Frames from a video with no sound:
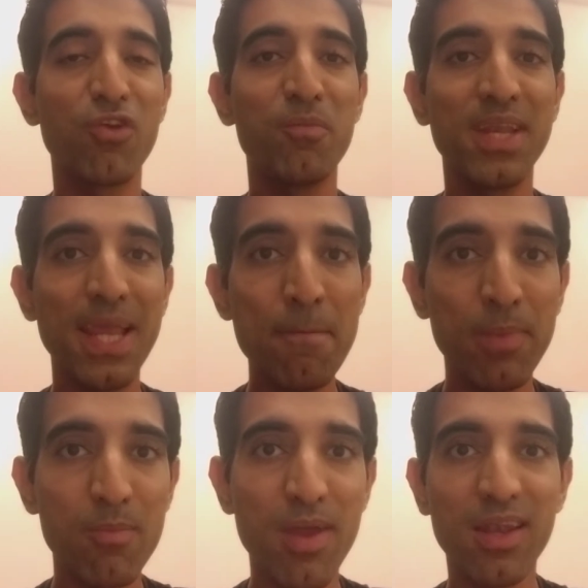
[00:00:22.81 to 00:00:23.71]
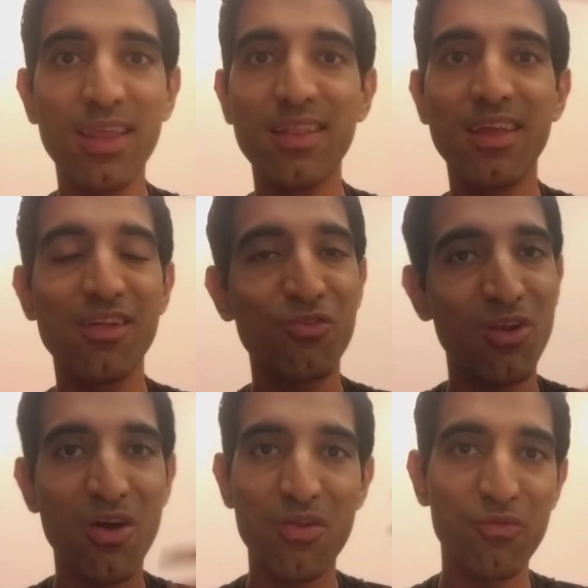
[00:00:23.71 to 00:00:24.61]
you have been implementing these, or
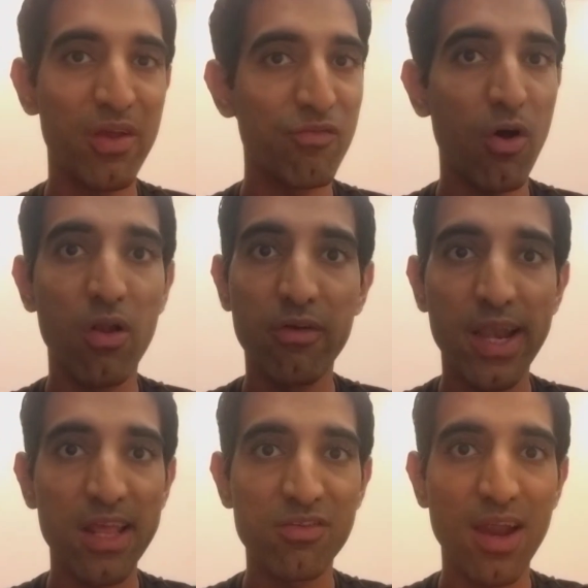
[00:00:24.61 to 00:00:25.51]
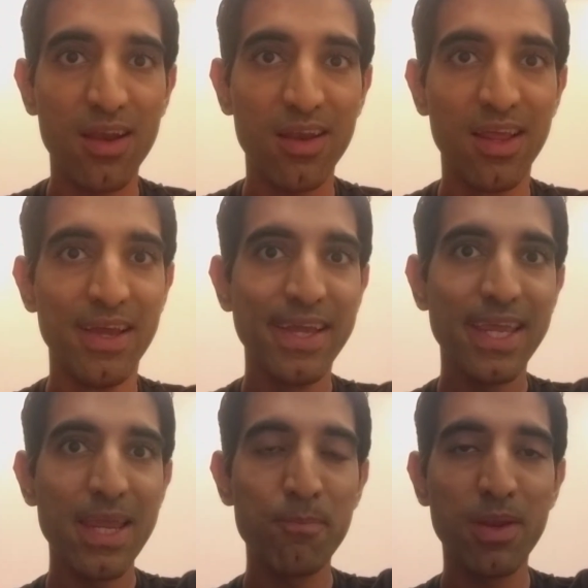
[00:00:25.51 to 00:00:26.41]
a lot of you have already started
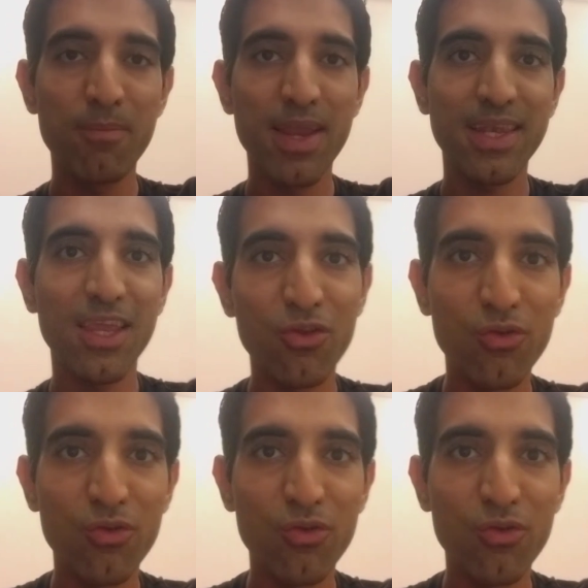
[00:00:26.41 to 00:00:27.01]
implementing,